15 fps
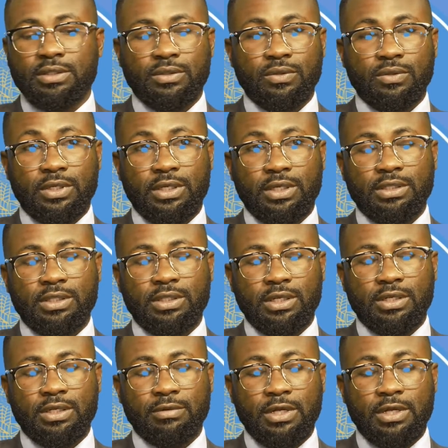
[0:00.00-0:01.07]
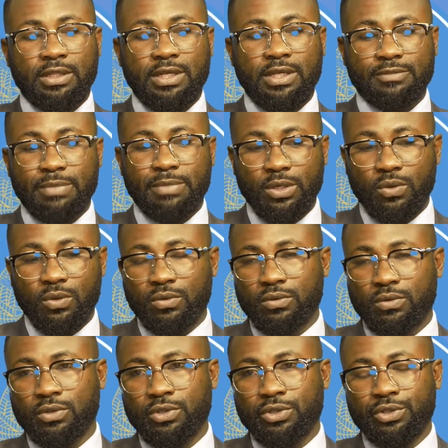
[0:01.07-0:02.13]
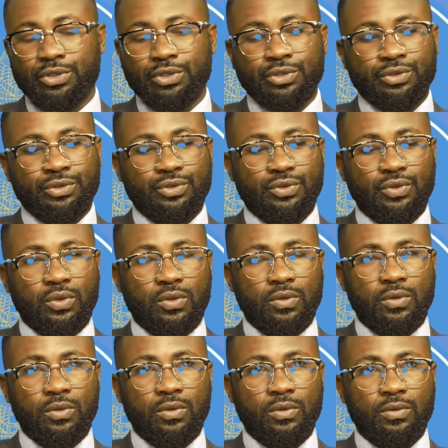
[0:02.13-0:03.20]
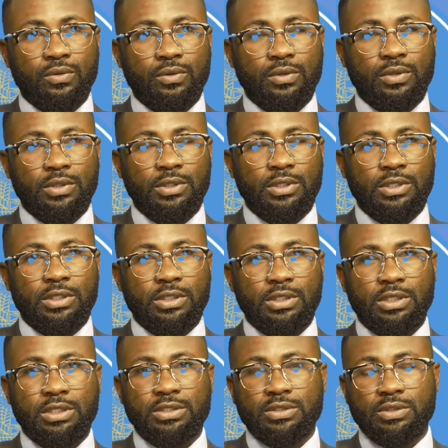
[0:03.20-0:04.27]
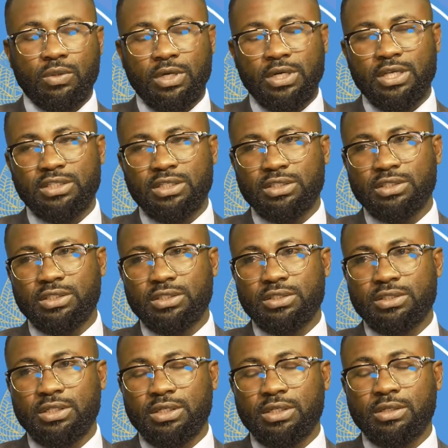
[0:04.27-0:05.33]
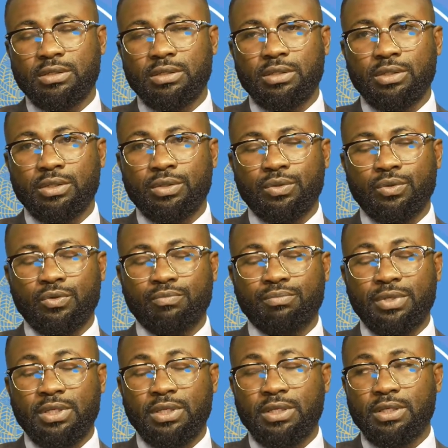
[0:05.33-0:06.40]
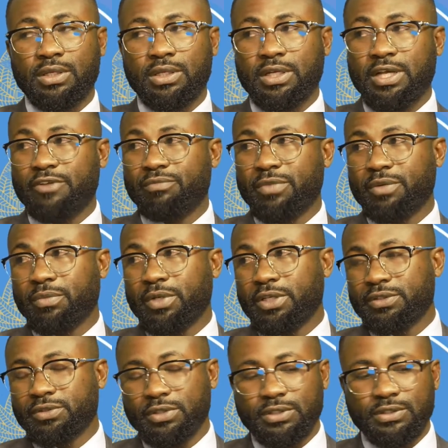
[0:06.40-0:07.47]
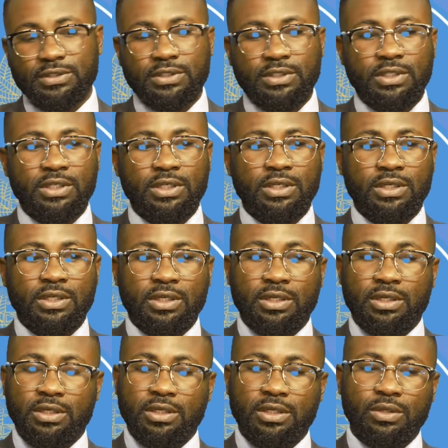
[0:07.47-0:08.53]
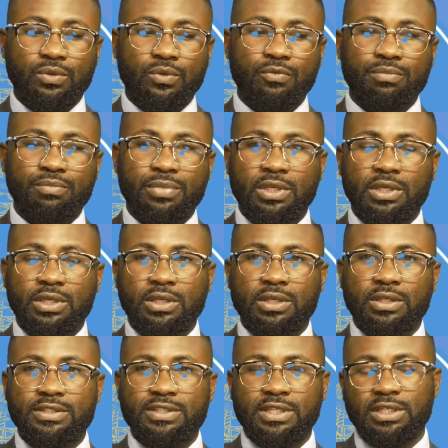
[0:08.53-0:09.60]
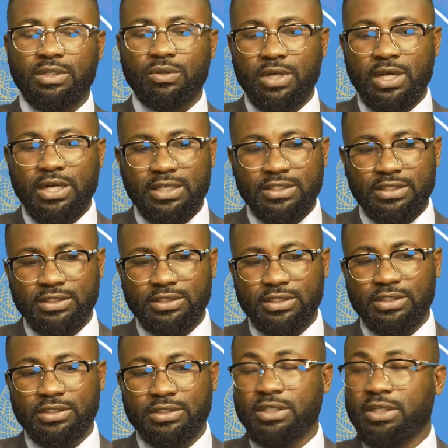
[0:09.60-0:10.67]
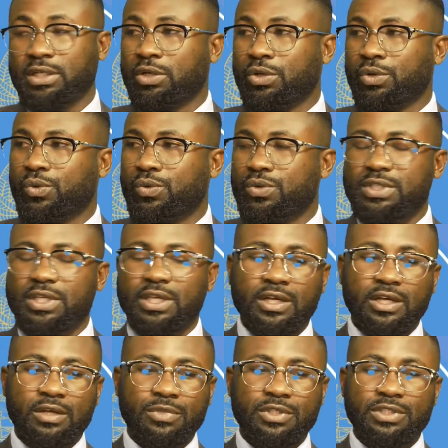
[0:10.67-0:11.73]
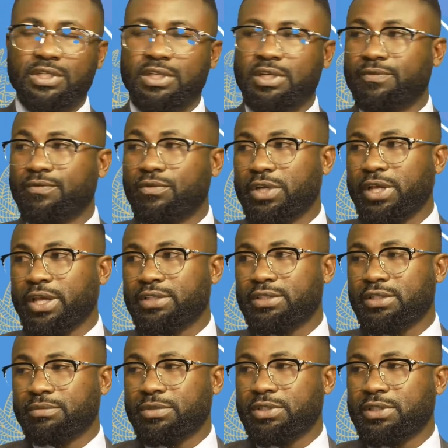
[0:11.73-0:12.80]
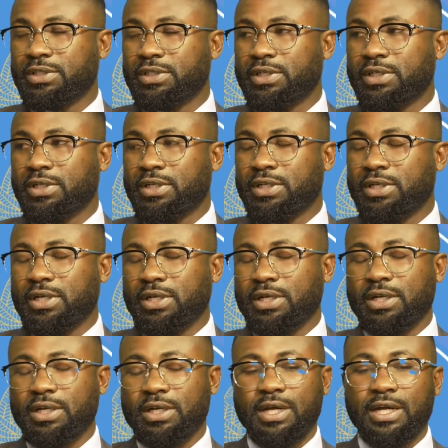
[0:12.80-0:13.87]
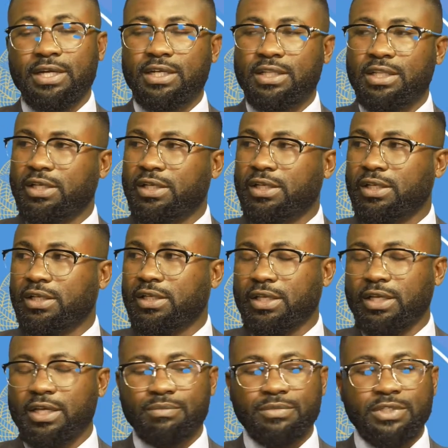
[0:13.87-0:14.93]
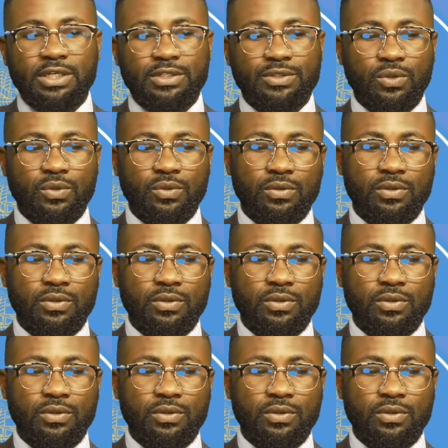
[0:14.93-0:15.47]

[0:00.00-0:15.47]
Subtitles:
Okay, and that's by law. So these organizations could be government ministries. It could be certain organizations whose income is fully exempt under the income tax law.